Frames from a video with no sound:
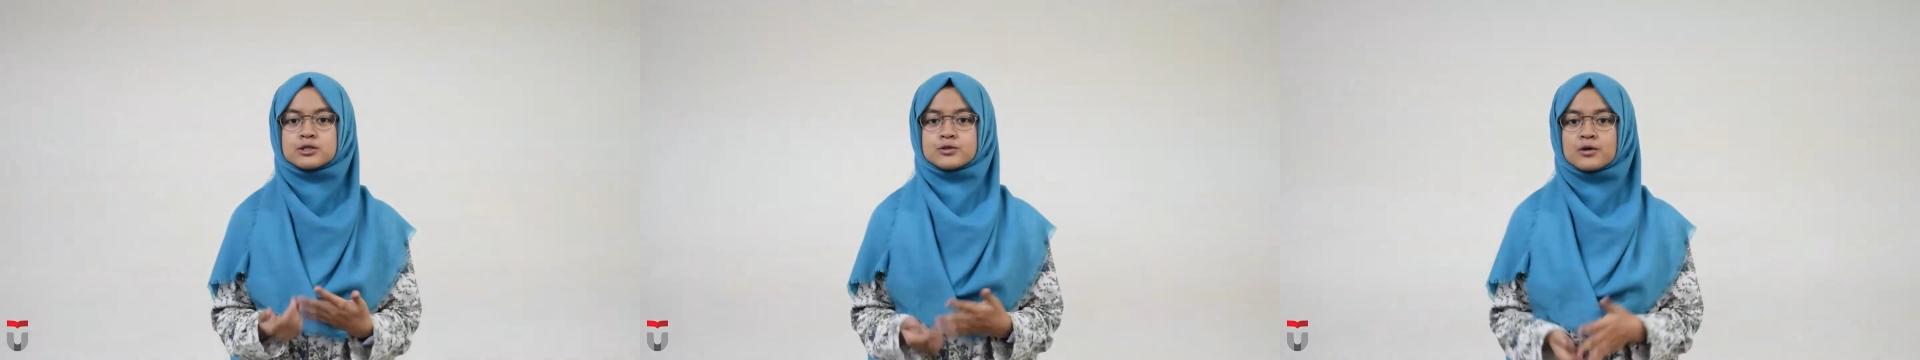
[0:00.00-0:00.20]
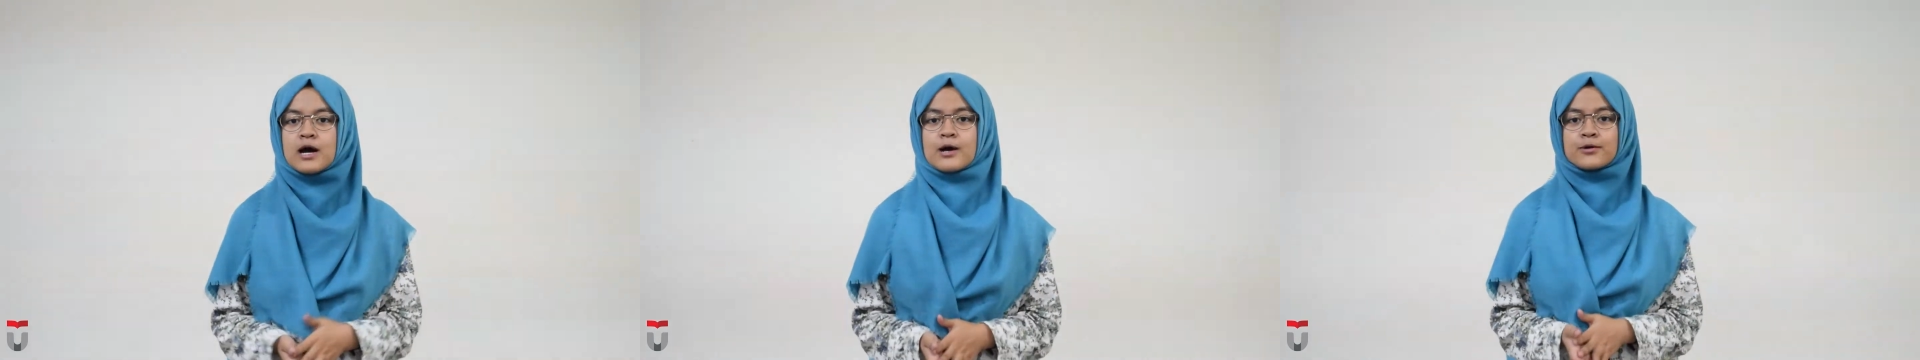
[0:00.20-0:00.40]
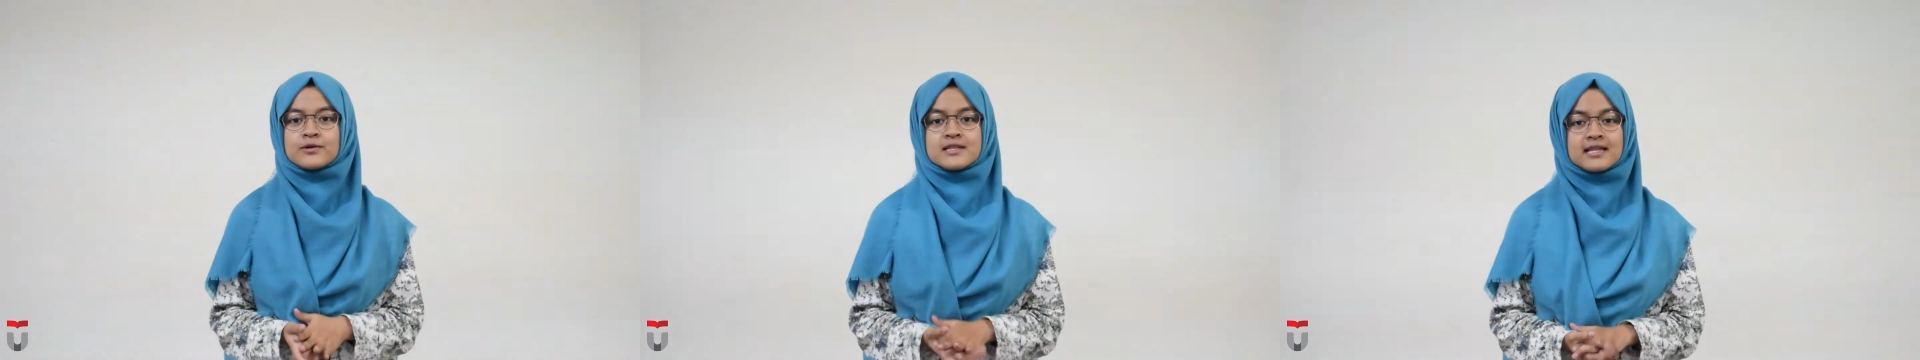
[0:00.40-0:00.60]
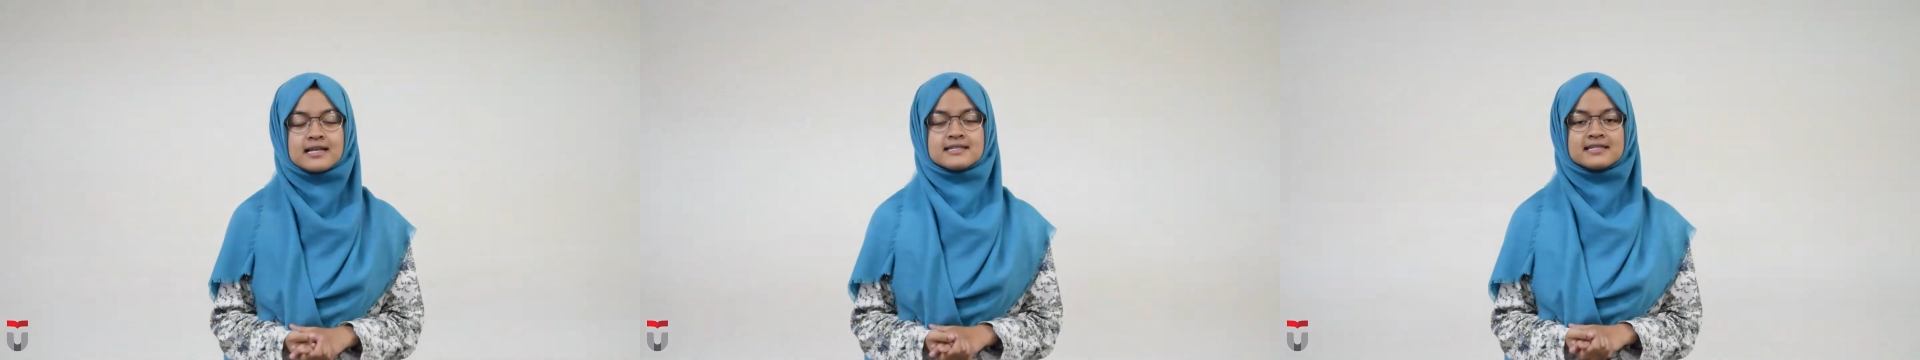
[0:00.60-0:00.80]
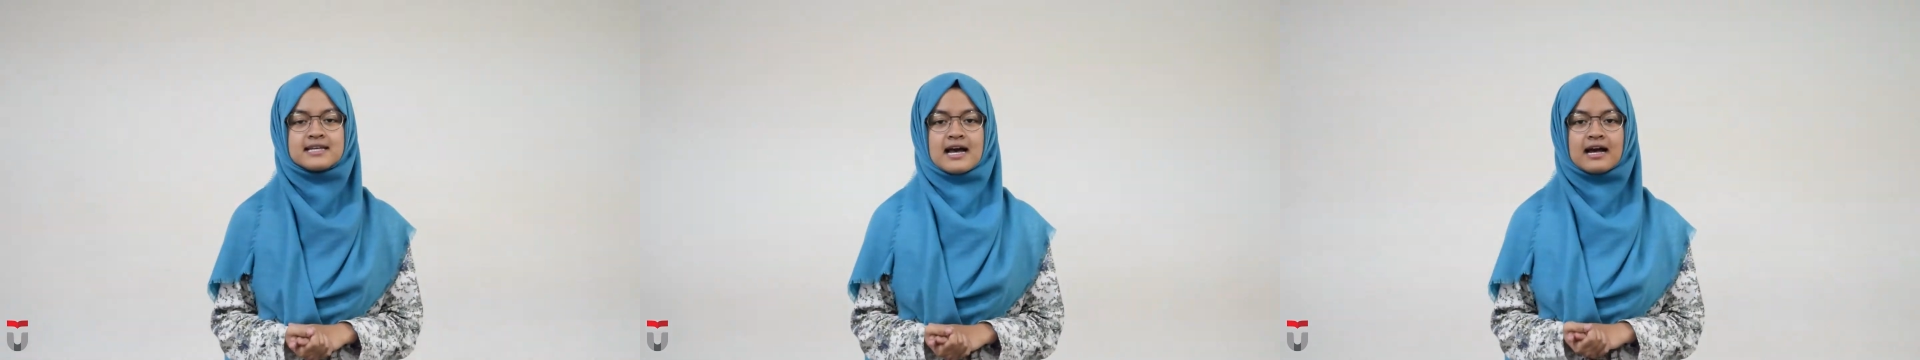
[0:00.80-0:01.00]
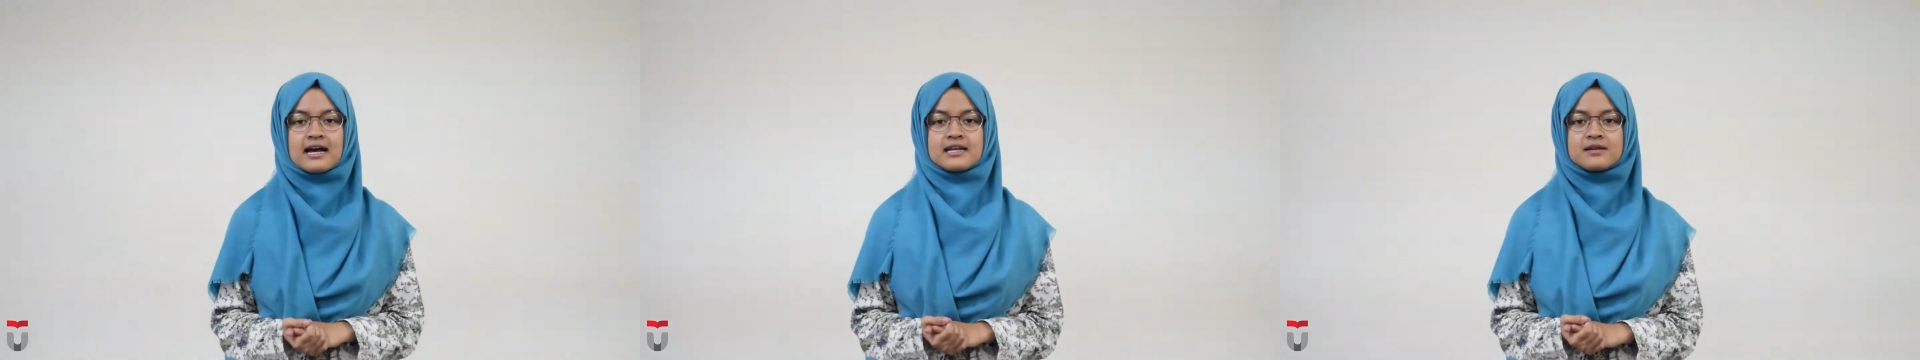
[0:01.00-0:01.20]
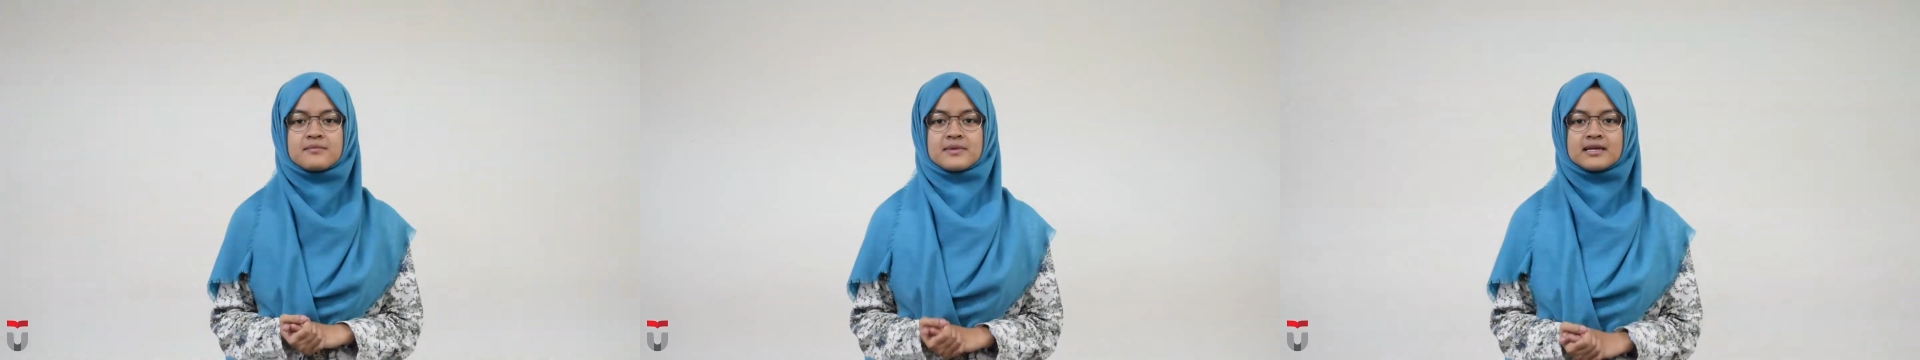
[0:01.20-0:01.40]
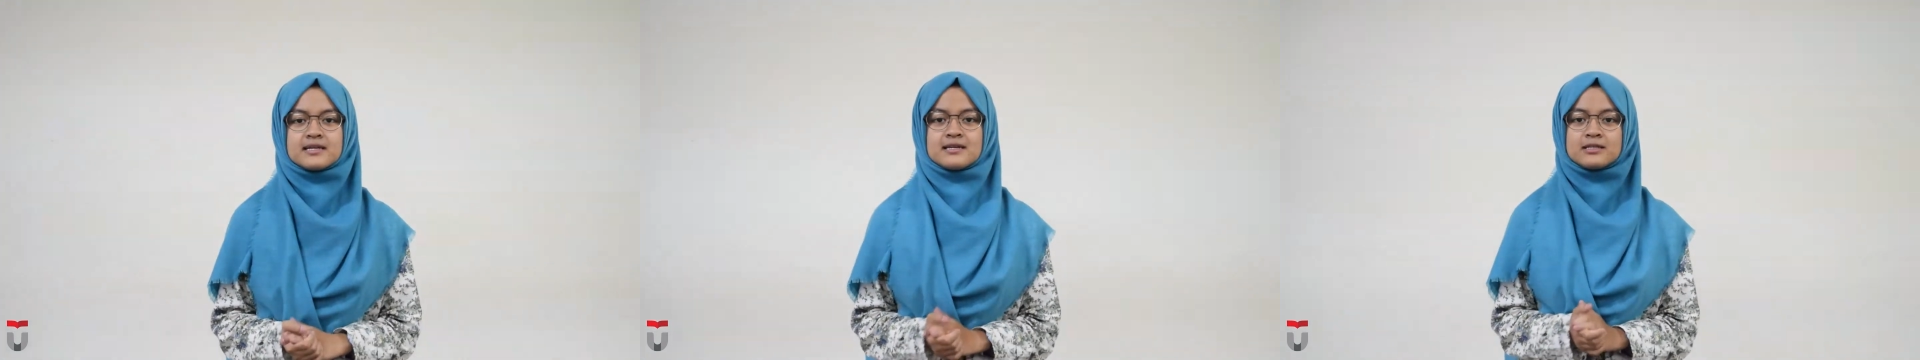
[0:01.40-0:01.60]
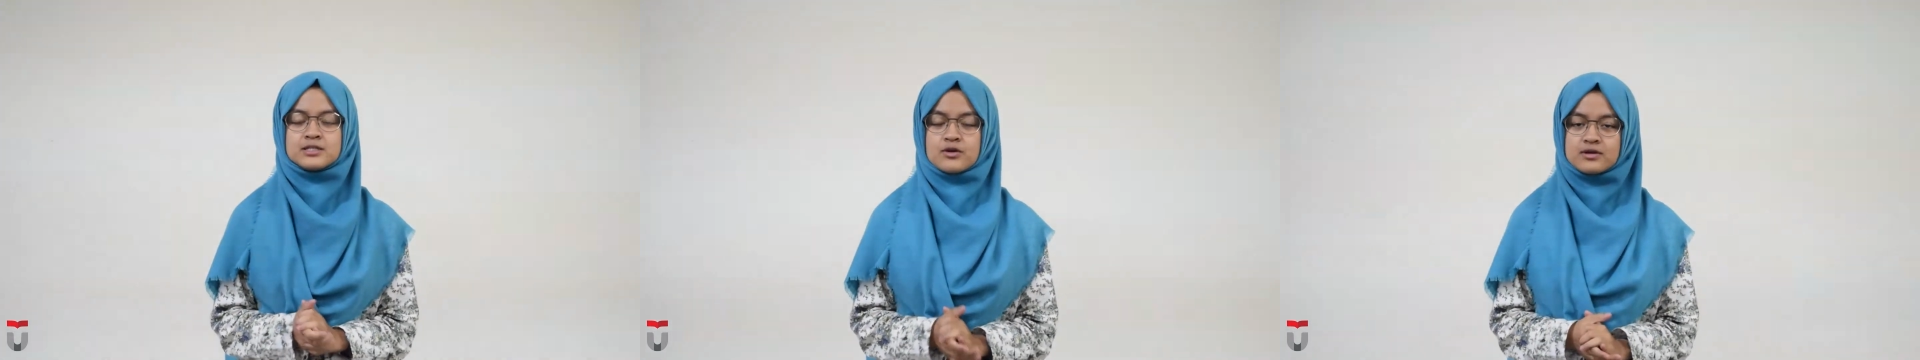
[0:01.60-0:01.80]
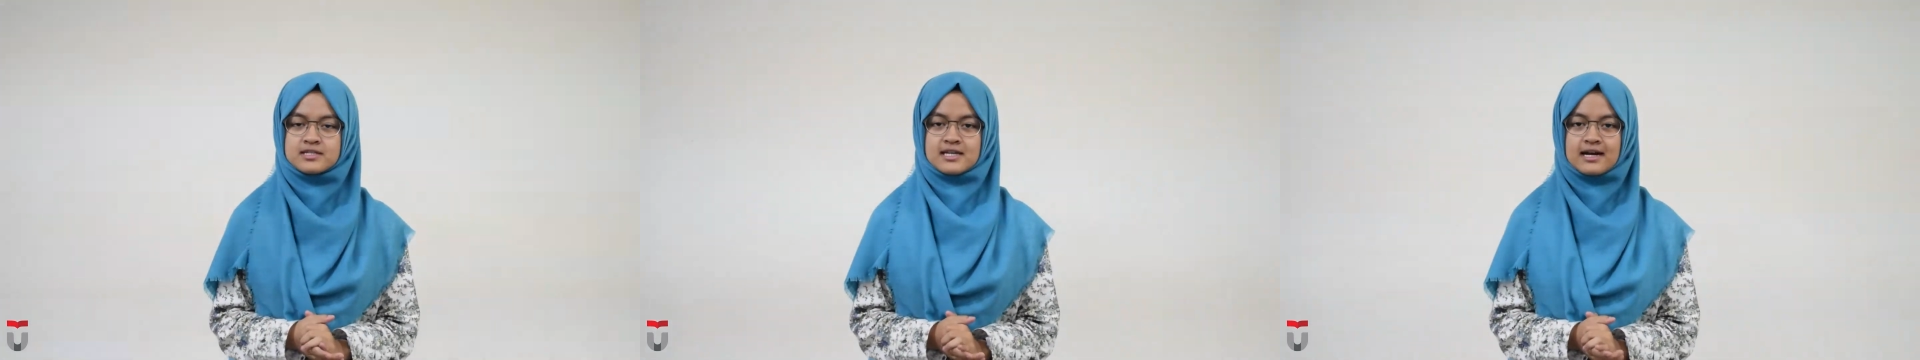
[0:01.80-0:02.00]
to Akuntansi Akademik
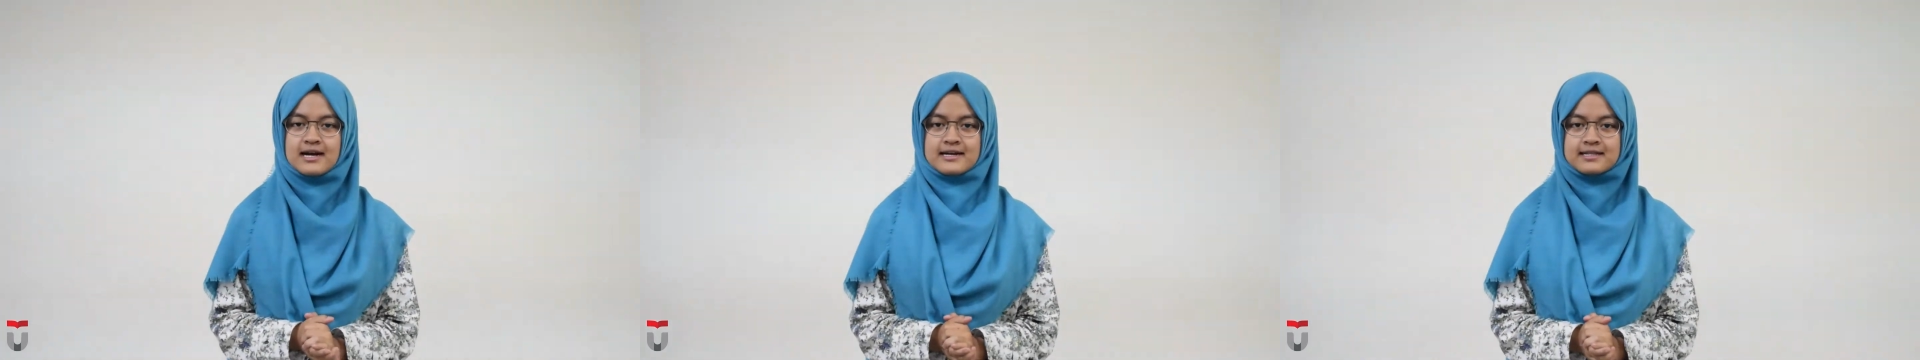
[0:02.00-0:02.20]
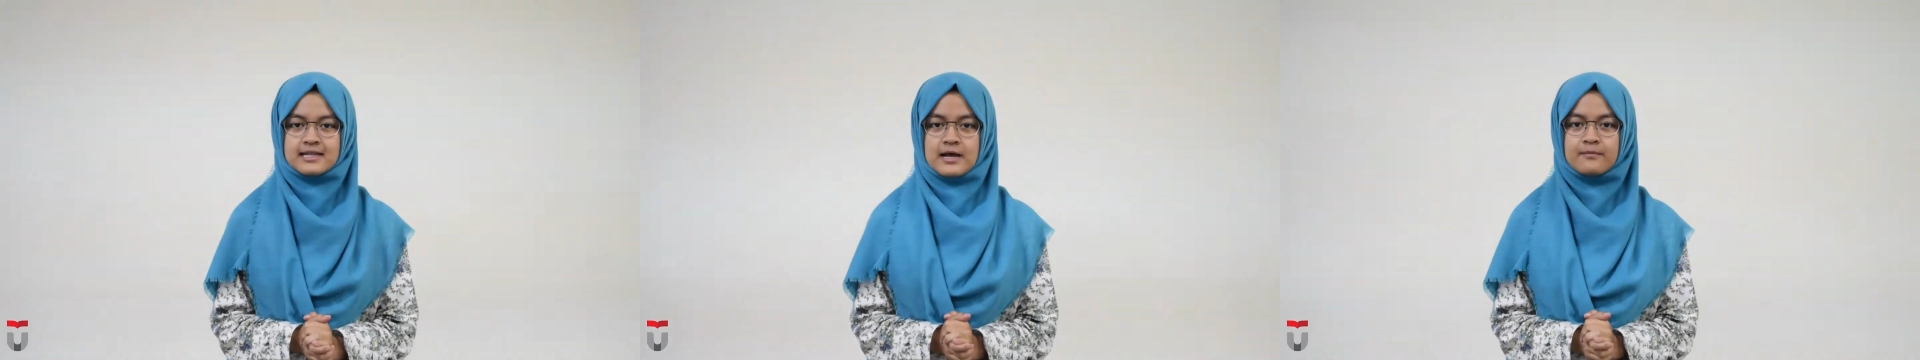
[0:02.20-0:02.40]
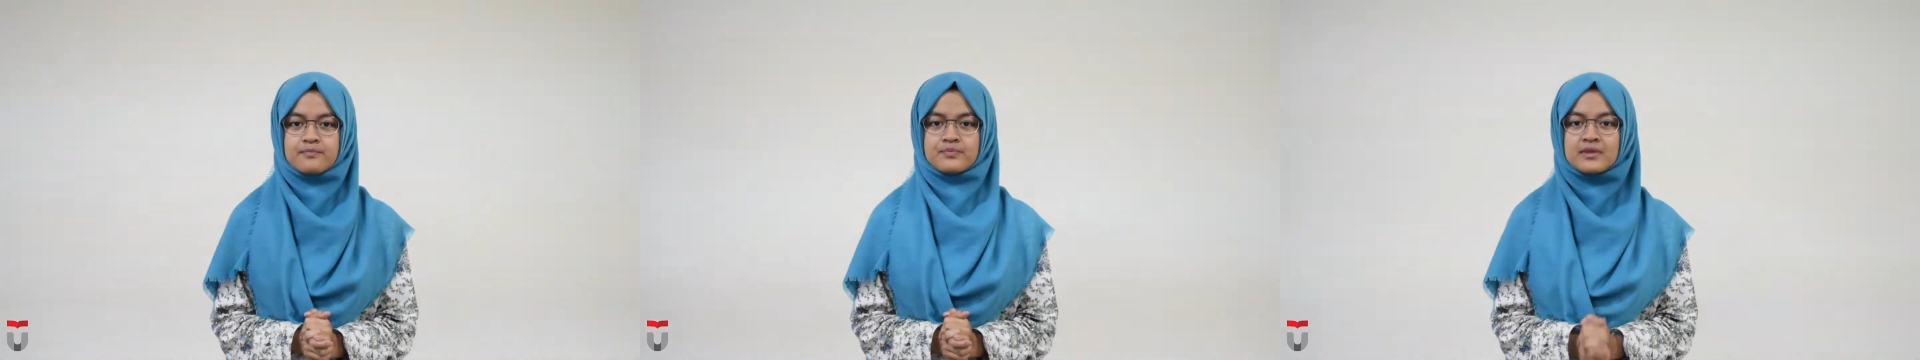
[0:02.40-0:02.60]
Yogyakarta.